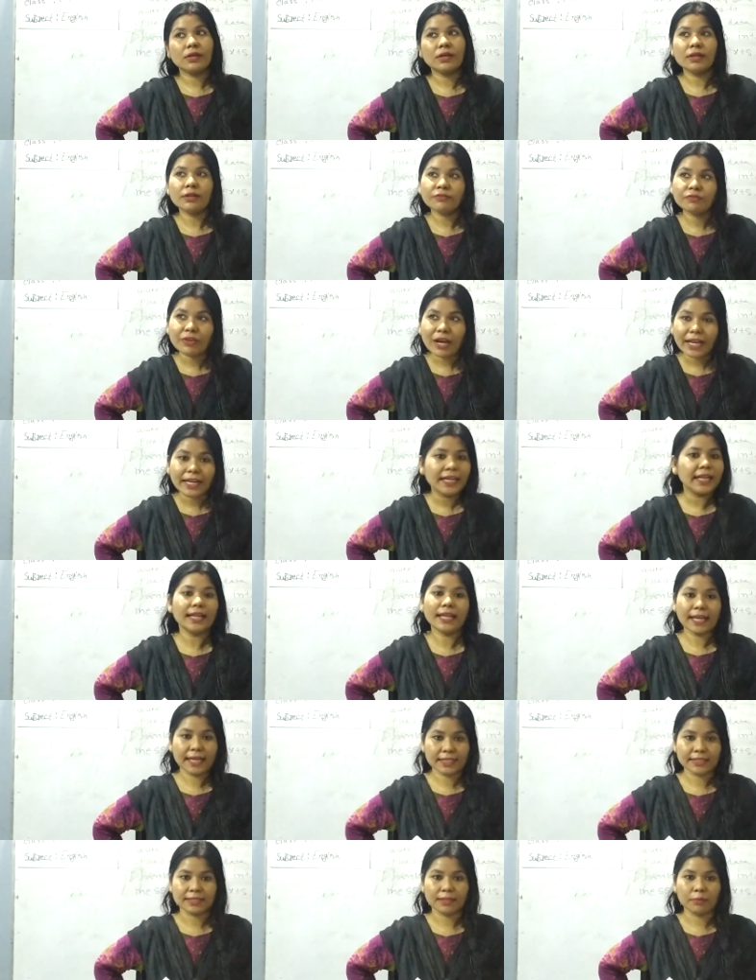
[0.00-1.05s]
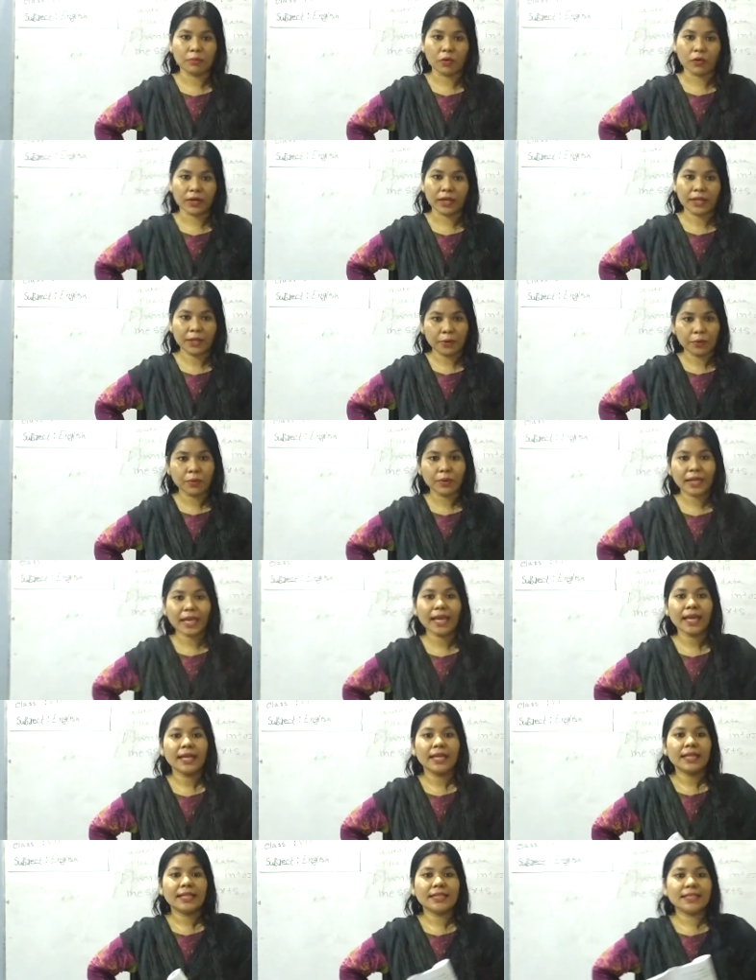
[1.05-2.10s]
a final exam only. Okay,
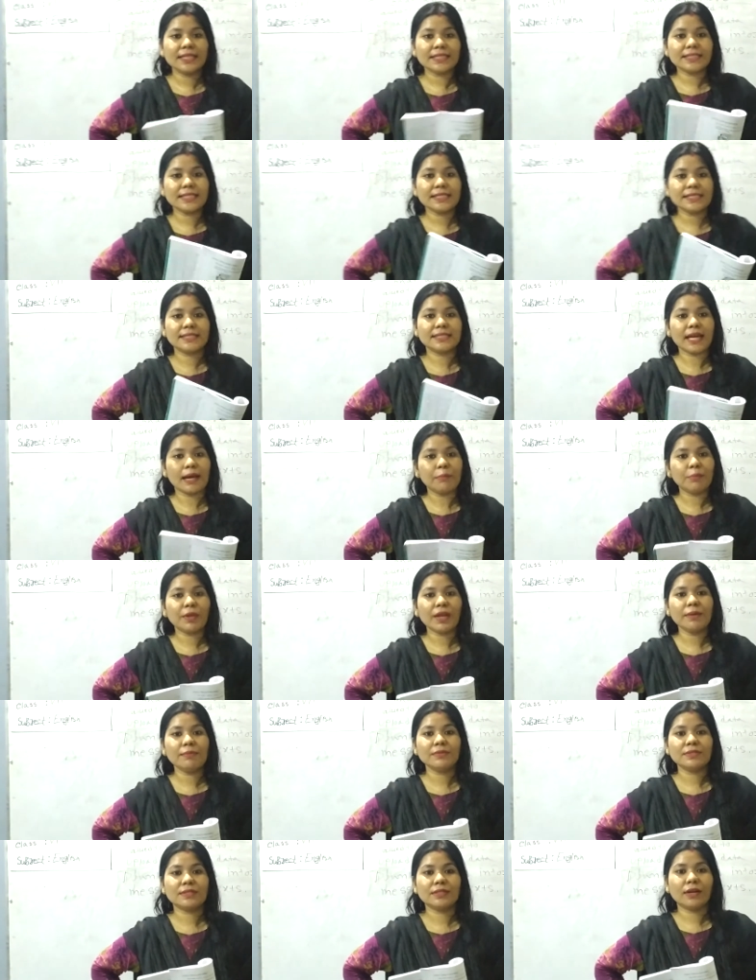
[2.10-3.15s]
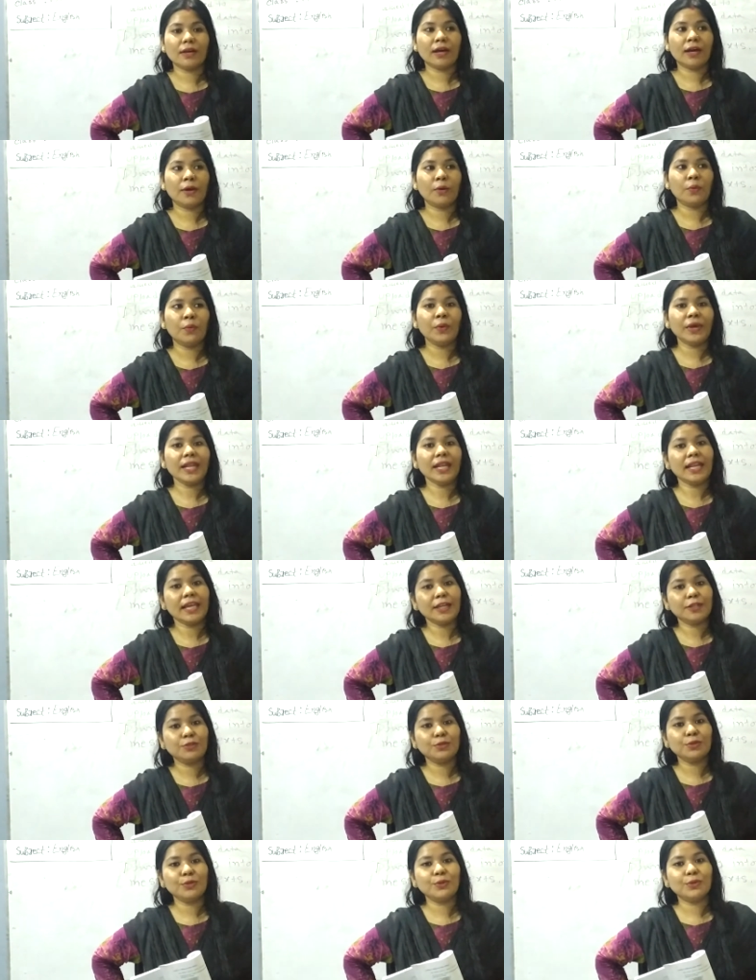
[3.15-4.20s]
this is sometimes we
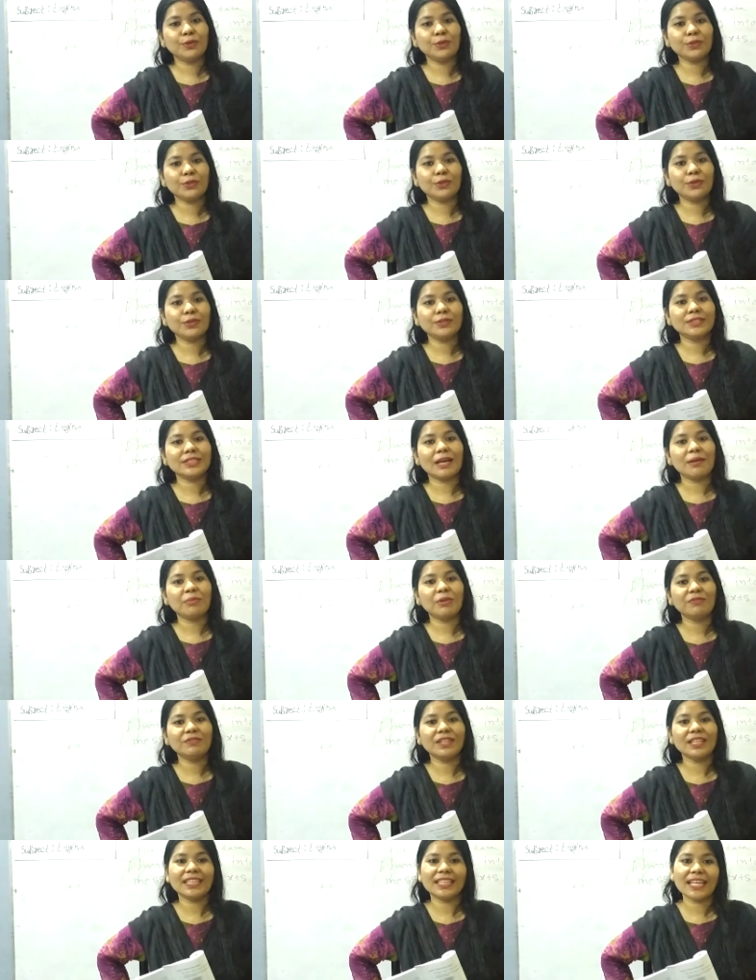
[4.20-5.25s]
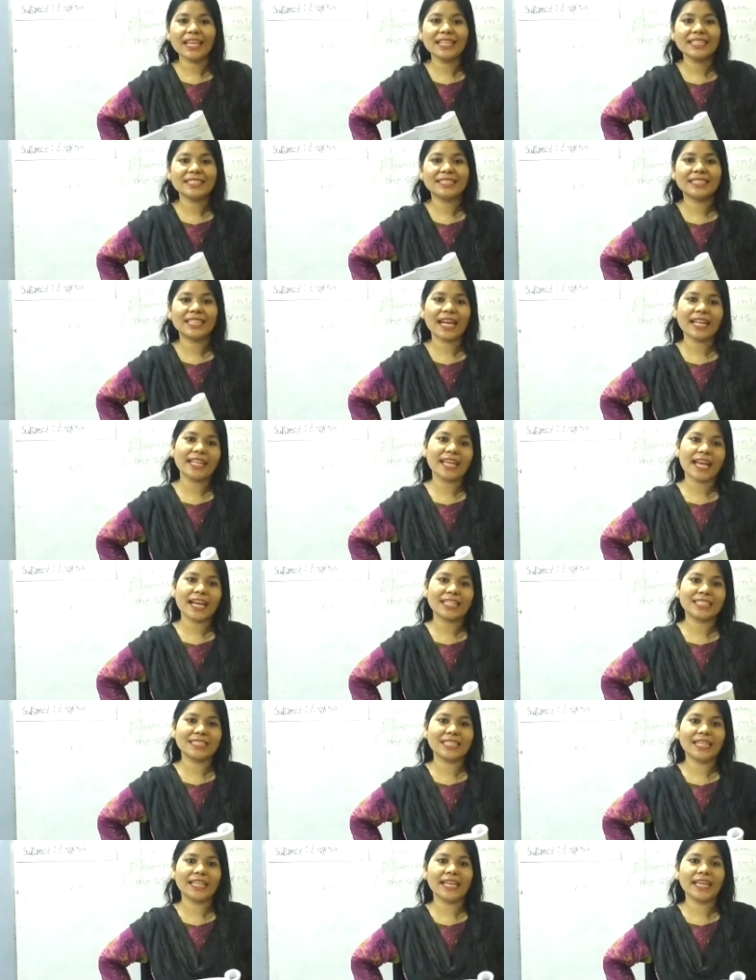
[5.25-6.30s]
need to go through some of the things that
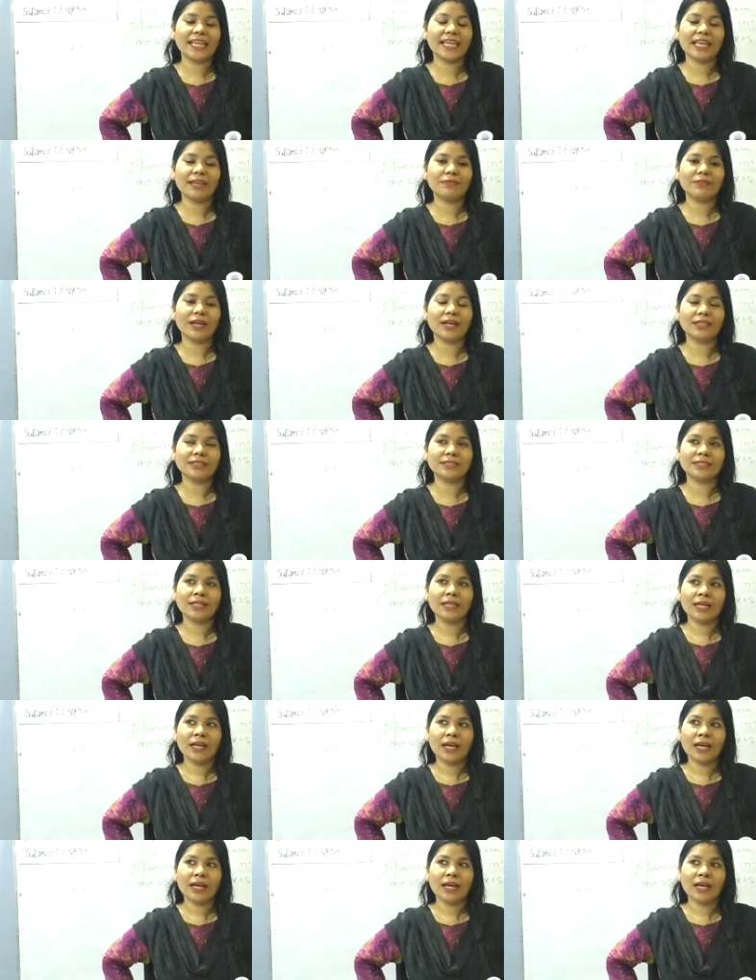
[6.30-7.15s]
actually give us